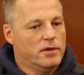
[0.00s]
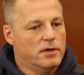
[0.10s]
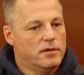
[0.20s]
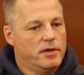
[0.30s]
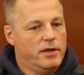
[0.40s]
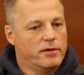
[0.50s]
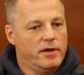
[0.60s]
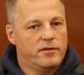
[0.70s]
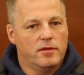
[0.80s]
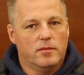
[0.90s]
uh,
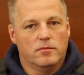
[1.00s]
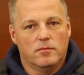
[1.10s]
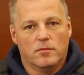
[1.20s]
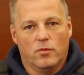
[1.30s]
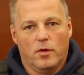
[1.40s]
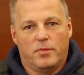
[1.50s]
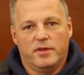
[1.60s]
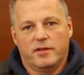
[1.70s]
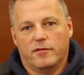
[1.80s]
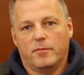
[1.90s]
integrate some more
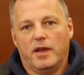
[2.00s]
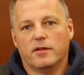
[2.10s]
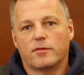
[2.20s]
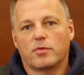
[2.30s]
predictive maintenance